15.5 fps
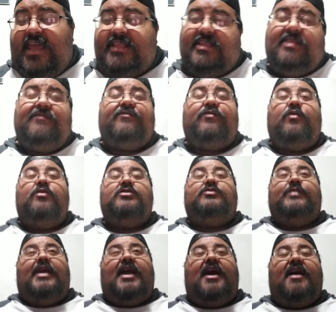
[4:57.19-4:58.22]
And then of
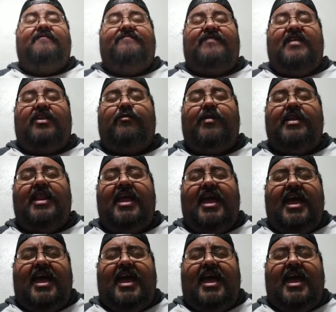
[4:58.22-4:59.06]
course we have veteran